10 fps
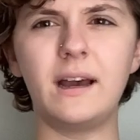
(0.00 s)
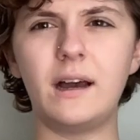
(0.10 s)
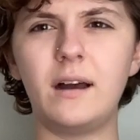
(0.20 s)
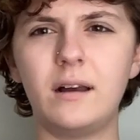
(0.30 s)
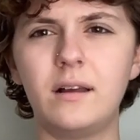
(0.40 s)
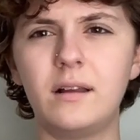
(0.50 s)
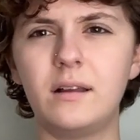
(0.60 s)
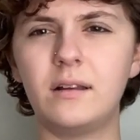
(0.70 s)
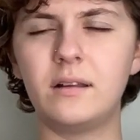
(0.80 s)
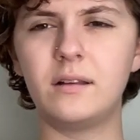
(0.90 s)

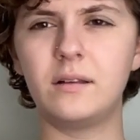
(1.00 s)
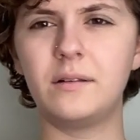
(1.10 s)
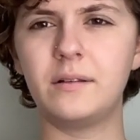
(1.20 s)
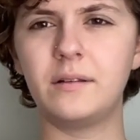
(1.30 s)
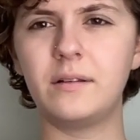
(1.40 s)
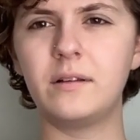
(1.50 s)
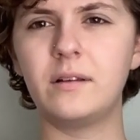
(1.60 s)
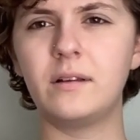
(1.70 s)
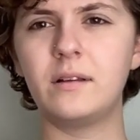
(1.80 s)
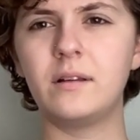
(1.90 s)

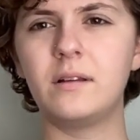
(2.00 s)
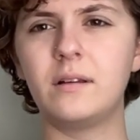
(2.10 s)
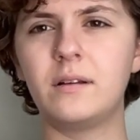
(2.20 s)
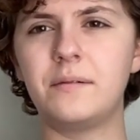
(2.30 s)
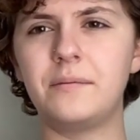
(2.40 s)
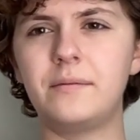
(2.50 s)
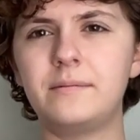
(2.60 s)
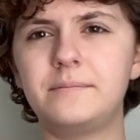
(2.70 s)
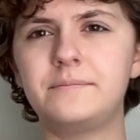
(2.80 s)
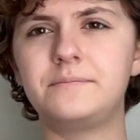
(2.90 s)

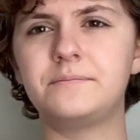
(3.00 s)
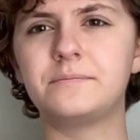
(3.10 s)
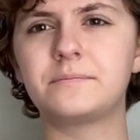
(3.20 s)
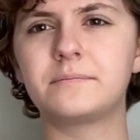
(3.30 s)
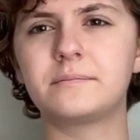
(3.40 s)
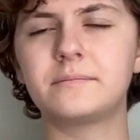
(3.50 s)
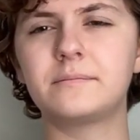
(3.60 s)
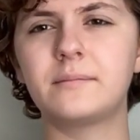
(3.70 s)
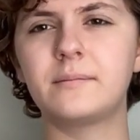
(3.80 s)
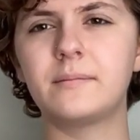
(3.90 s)

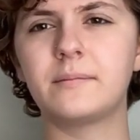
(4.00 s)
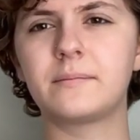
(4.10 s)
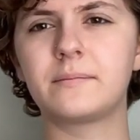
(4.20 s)
The person shown says nothing.